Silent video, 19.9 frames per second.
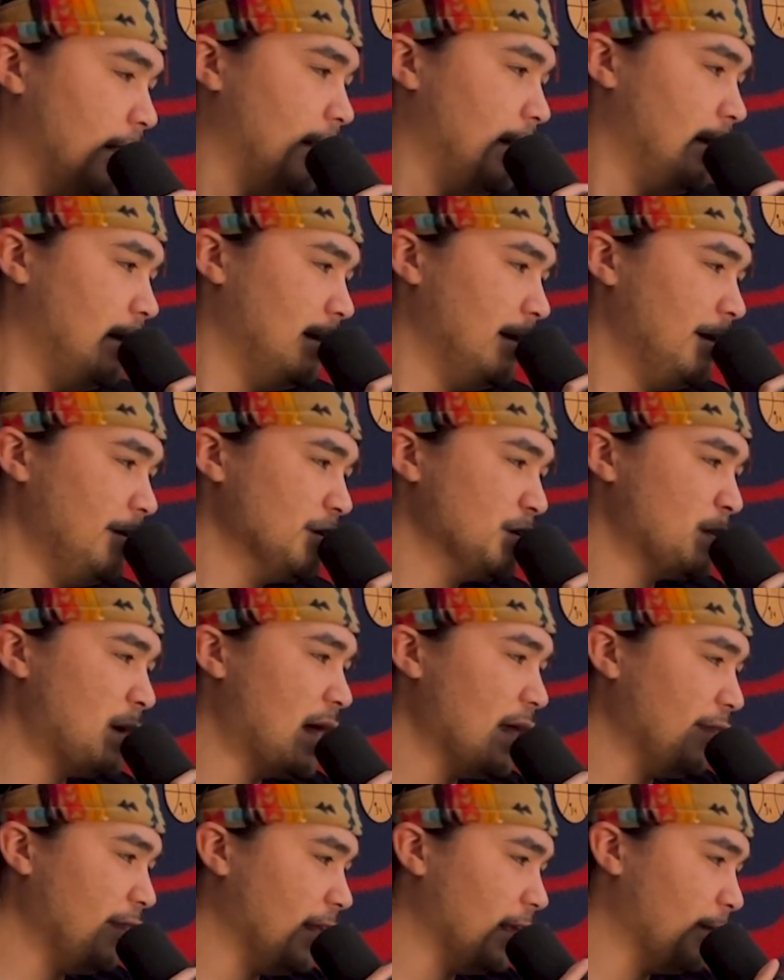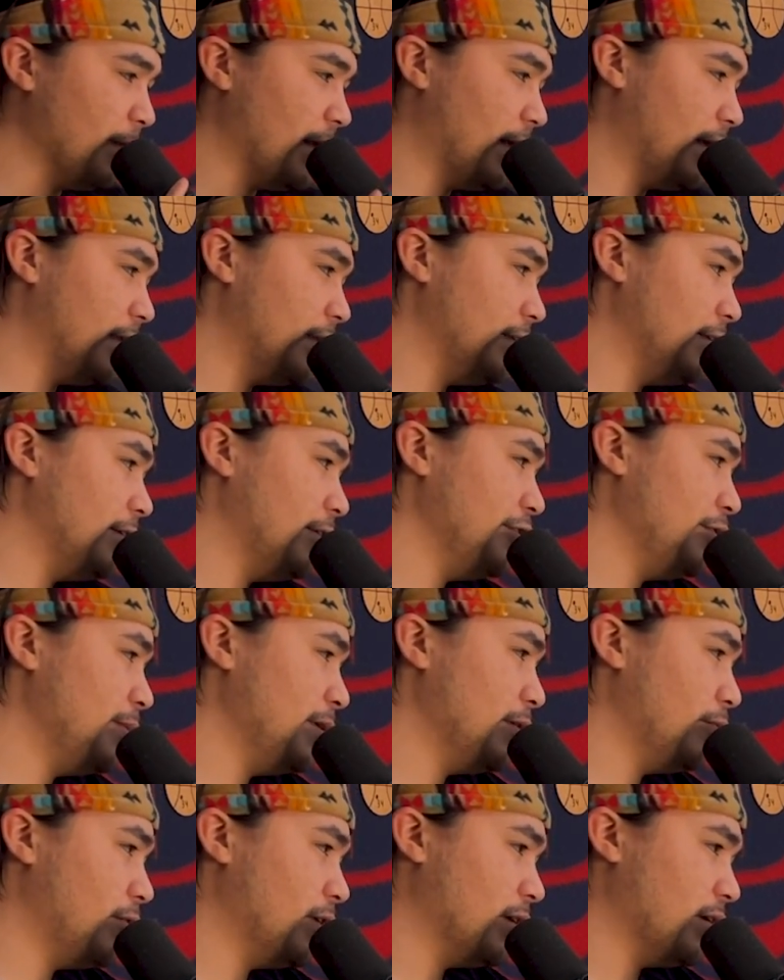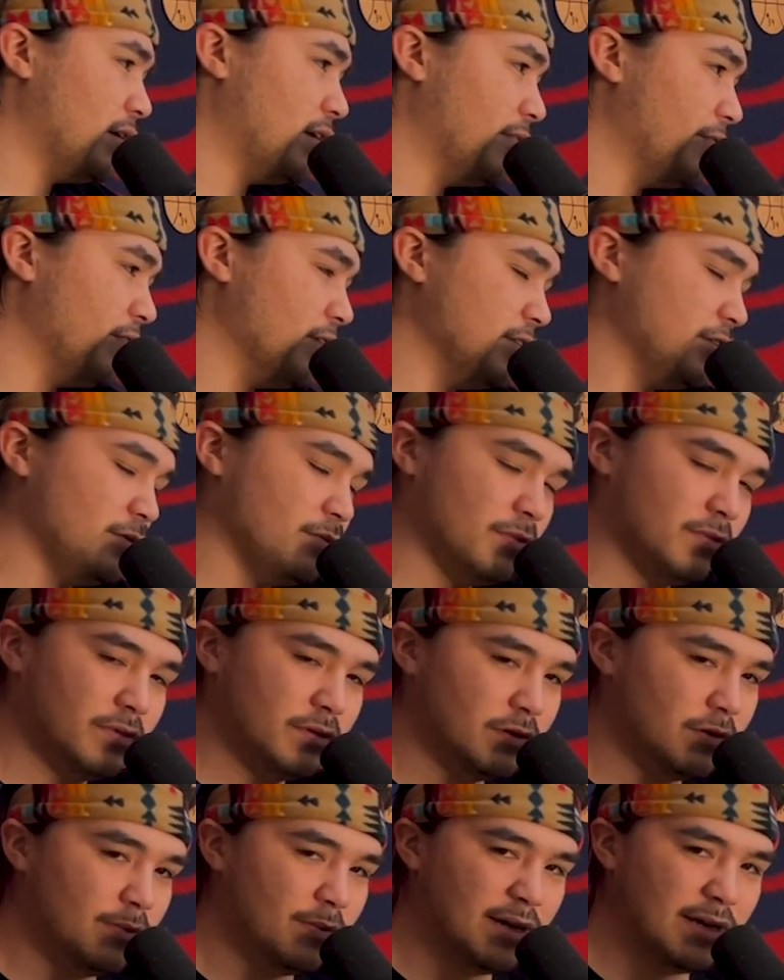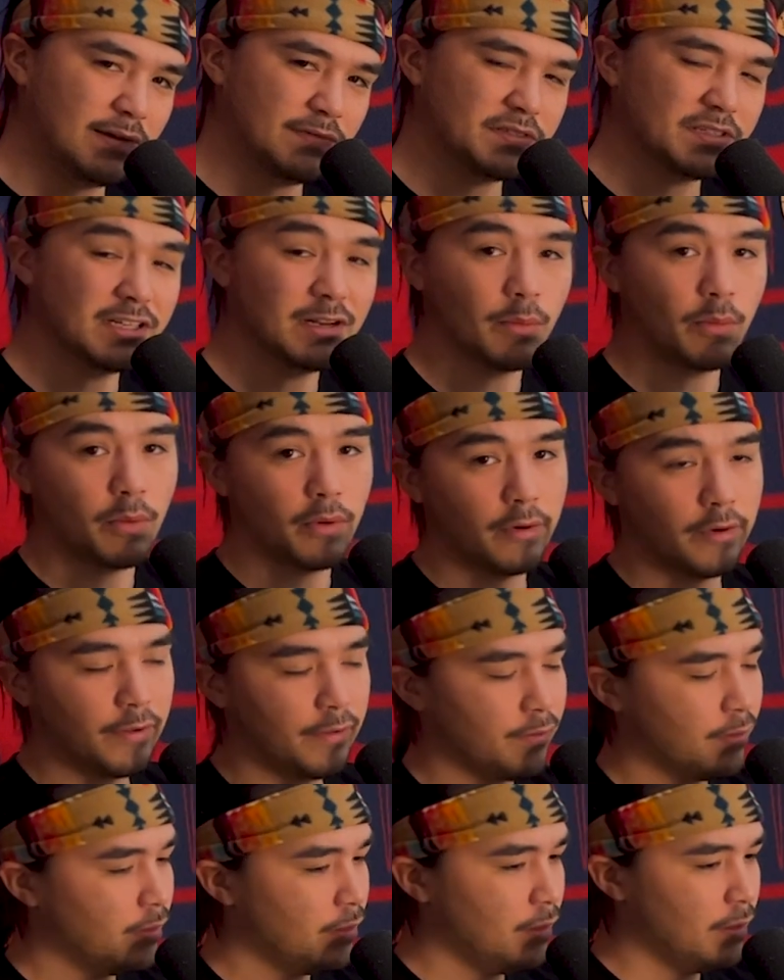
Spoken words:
And here's my thing, man. You know, you've been to one conference. You may have seen them all.